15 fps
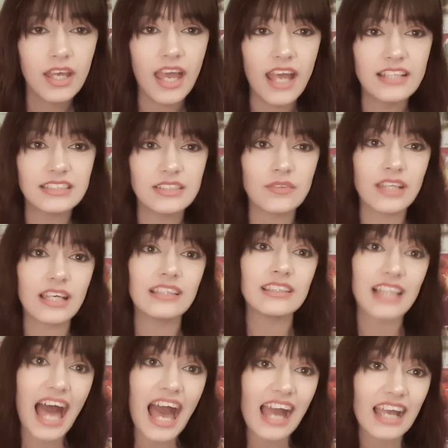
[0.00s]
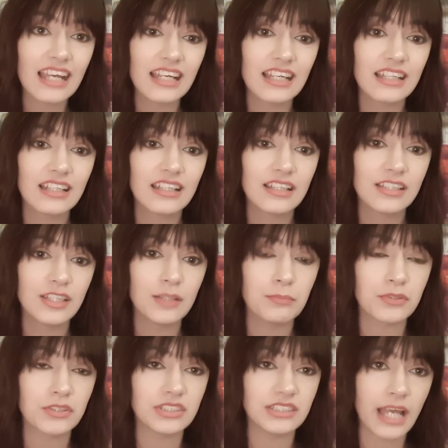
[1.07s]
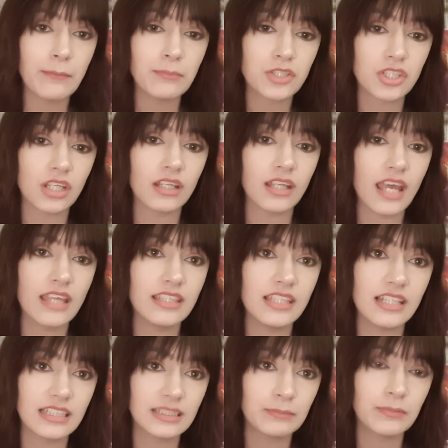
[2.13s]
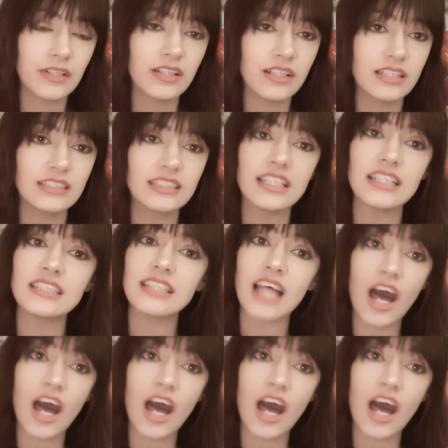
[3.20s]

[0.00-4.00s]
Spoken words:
And so they lack the perception and the experiences